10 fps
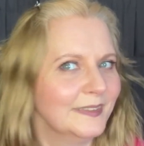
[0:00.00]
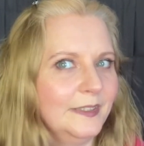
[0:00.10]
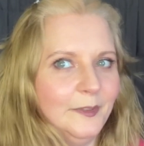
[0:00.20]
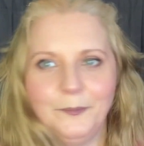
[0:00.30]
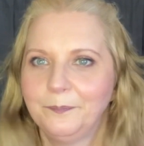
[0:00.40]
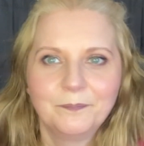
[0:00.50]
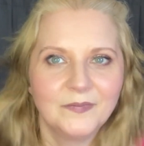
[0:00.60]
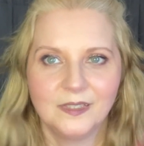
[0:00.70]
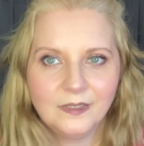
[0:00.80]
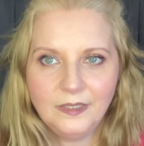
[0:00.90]
so
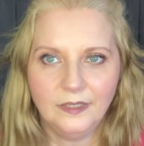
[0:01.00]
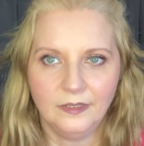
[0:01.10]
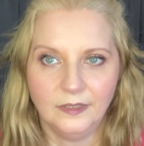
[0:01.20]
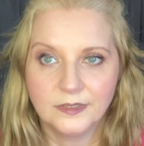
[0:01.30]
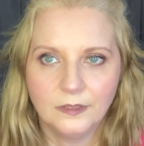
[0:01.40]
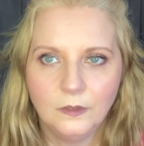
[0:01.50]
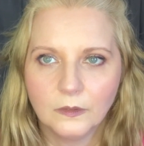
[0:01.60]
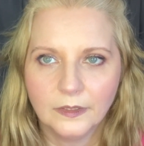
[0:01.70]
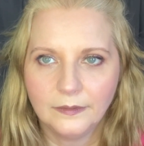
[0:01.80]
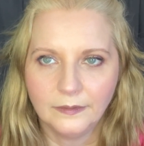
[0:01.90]
yeah it's a
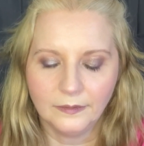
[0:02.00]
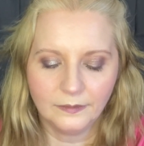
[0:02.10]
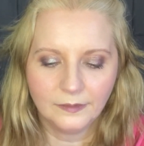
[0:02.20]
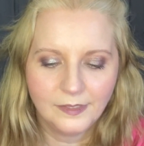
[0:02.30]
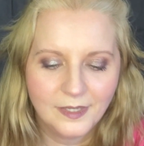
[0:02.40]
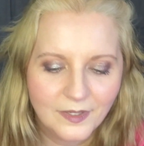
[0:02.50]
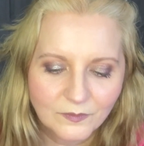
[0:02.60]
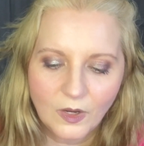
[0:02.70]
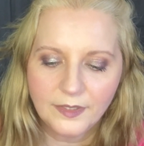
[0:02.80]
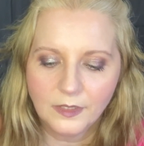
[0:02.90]
look isn't it
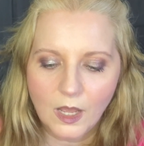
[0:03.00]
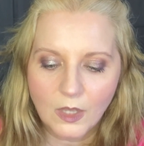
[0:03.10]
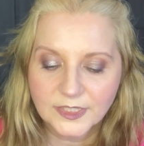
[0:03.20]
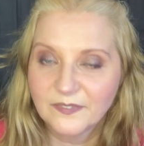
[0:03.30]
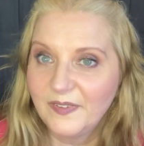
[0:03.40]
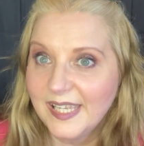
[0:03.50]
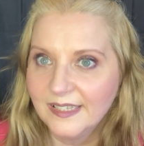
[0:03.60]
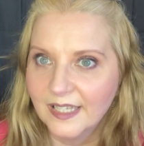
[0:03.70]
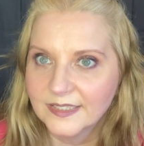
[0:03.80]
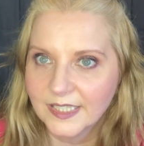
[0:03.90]
right last
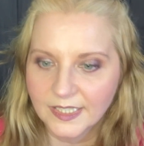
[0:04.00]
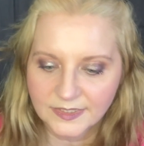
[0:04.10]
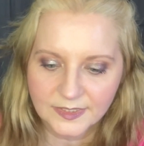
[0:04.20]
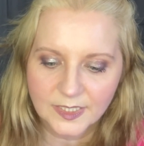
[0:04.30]
thing this is